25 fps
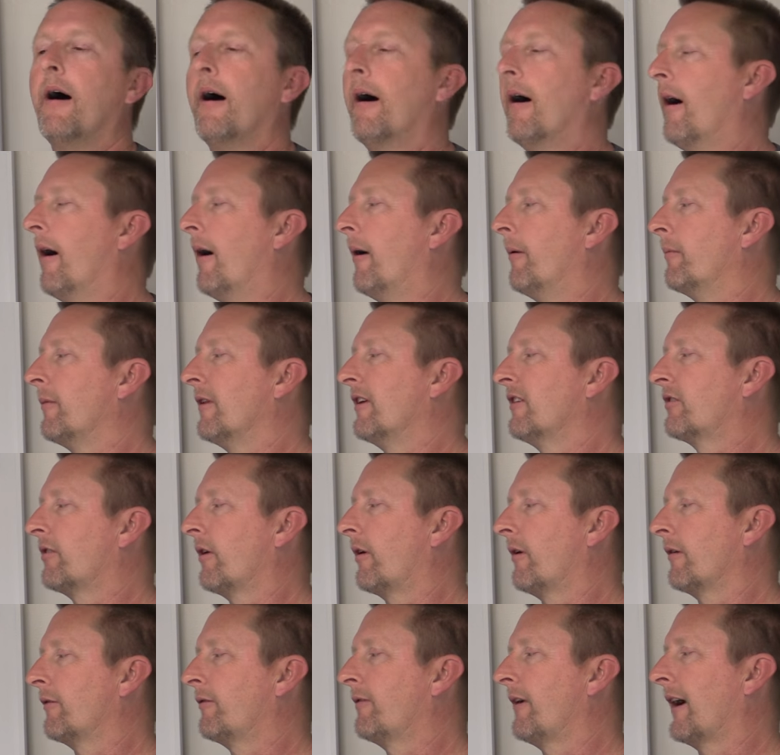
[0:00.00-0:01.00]
Um, this
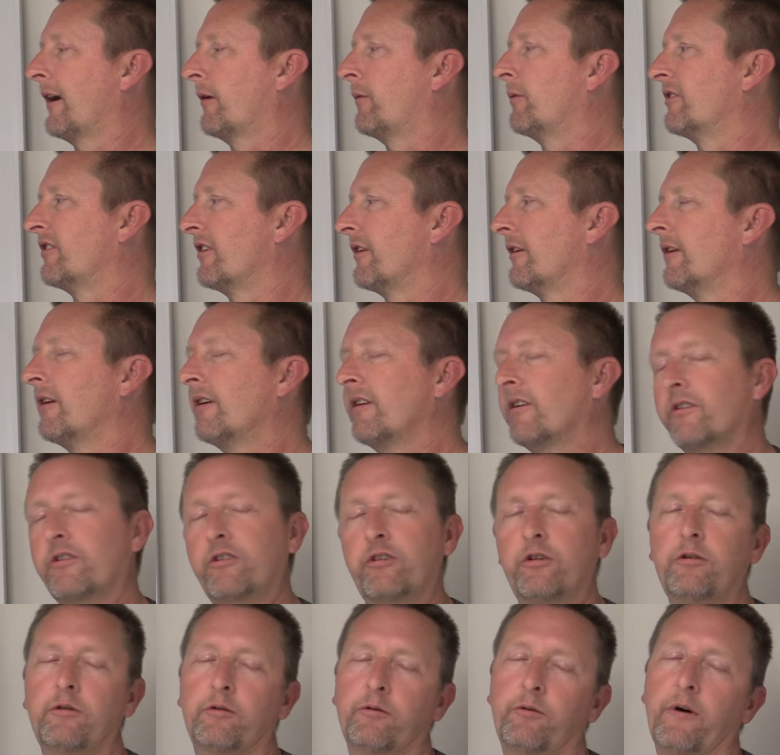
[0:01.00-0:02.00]
artifact was a little
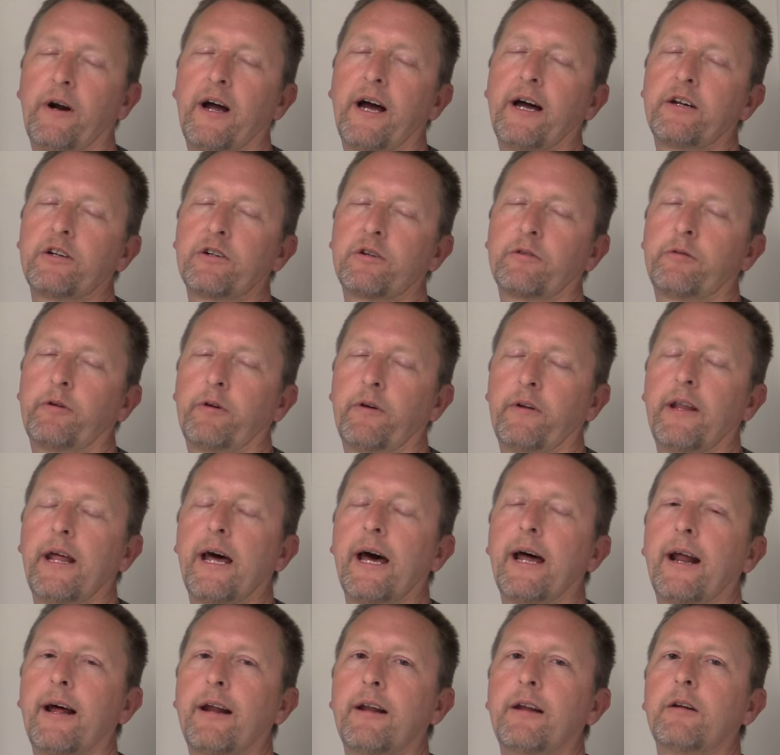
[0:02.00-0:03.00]
too fragile for
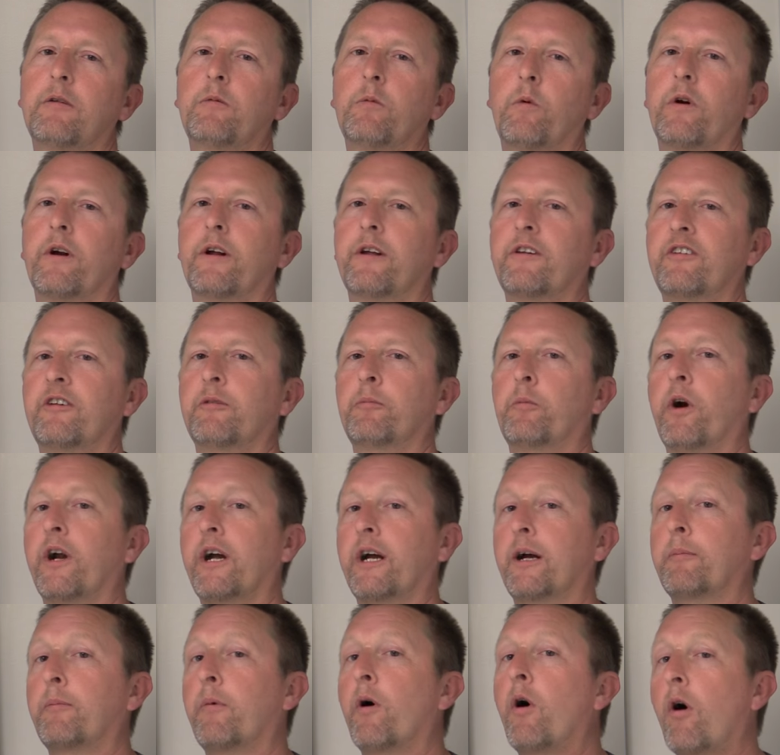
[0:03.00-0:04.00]
that. I didn't want it to
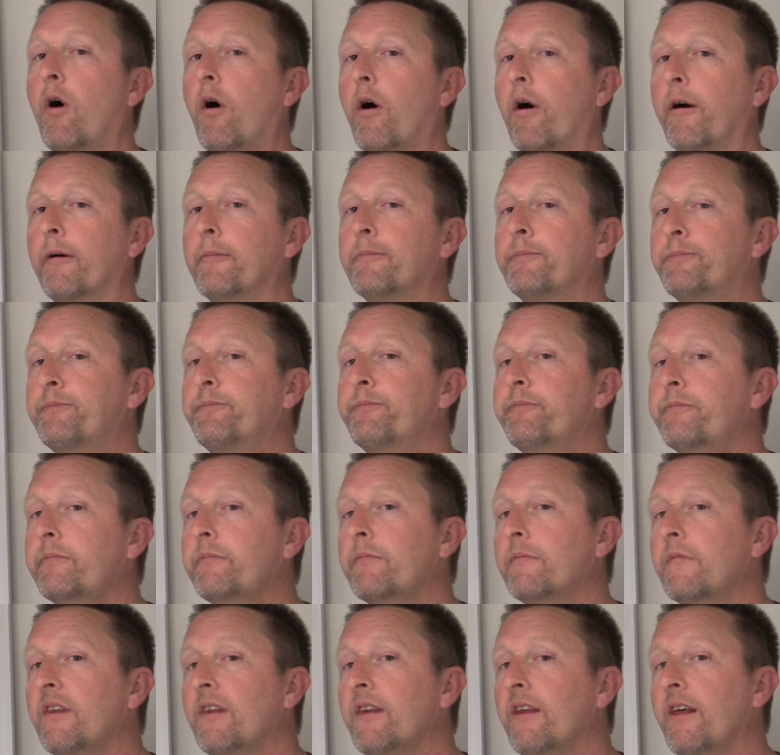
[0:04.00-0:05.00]
break apart.
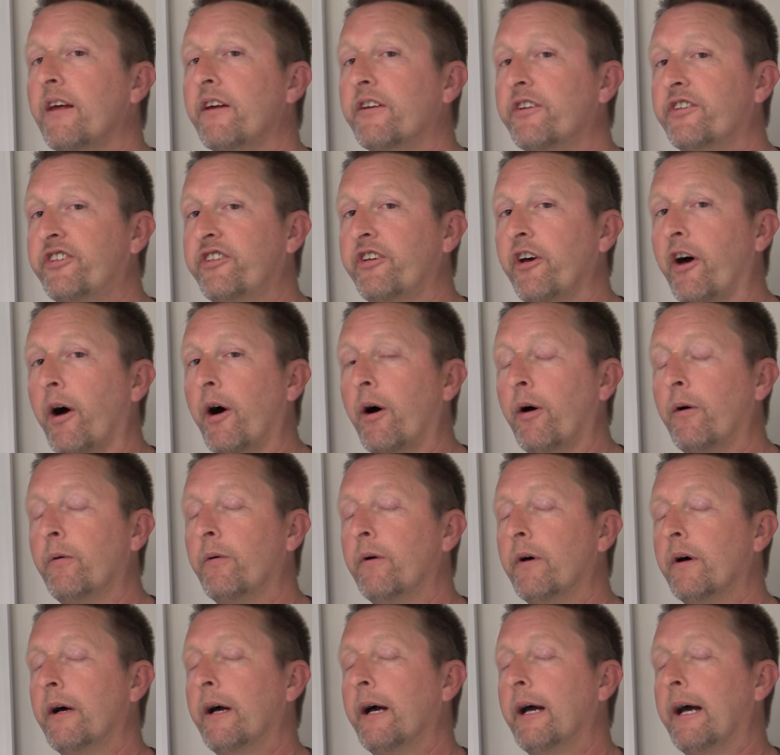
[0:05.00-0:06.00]

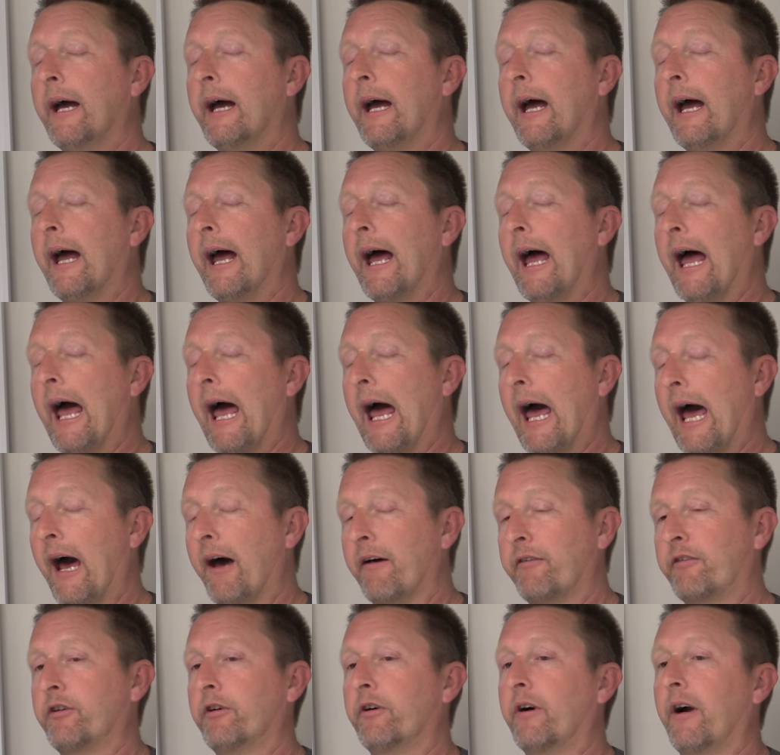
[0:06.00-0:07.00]
So
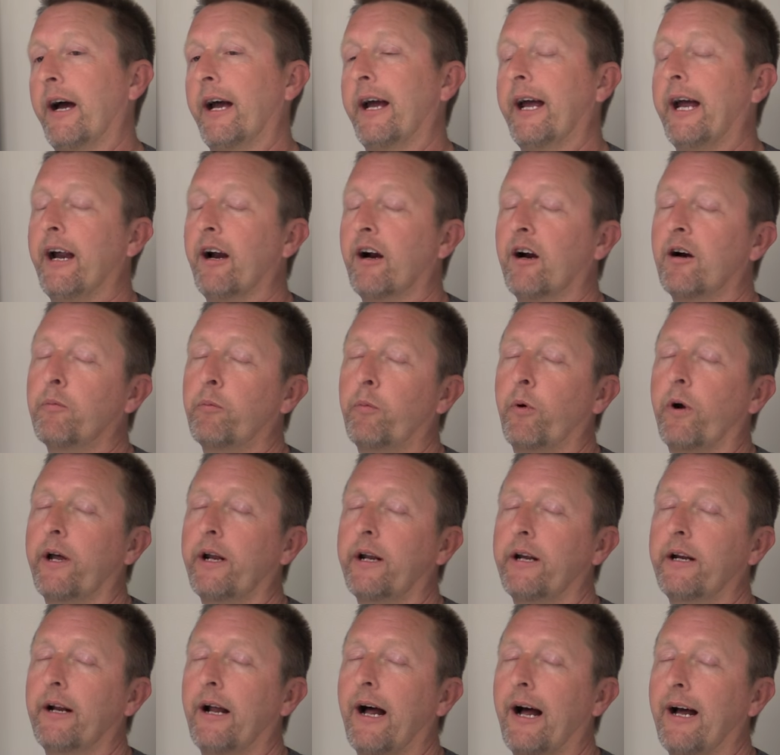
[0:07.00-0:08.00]
after I air
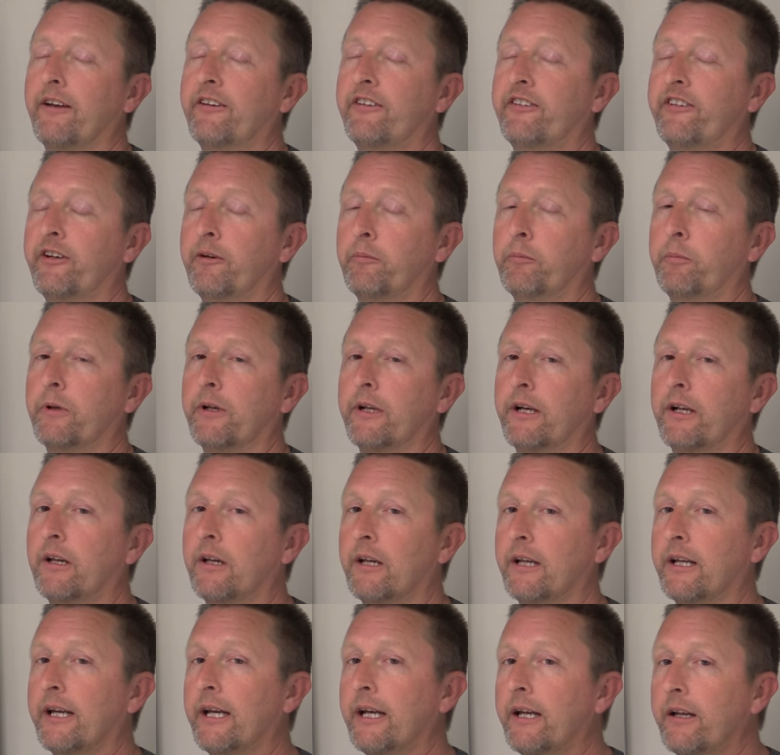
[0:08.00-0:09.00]
abraded, I simply
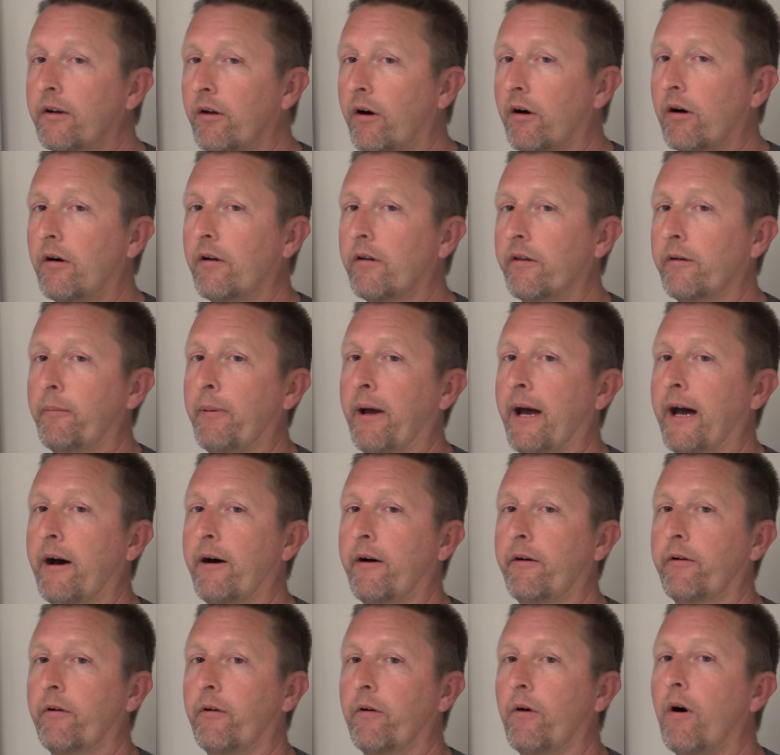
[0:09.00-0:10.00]
cleaned all the
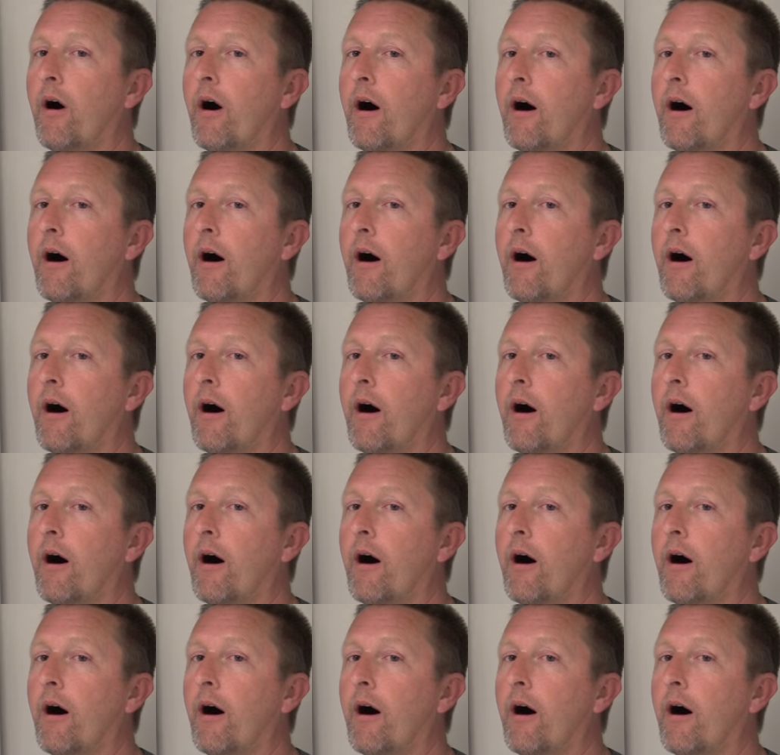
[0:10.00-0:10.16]
powder